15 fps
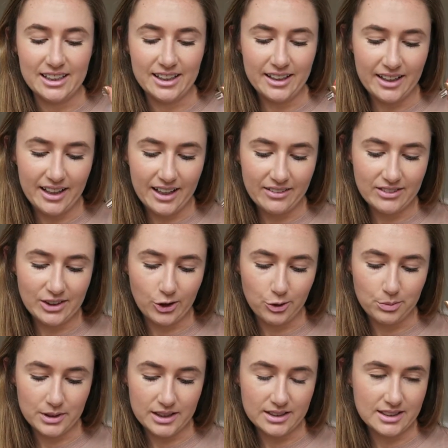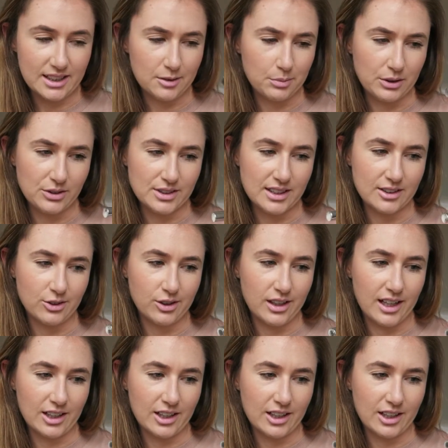I haven't opened it yet because I don't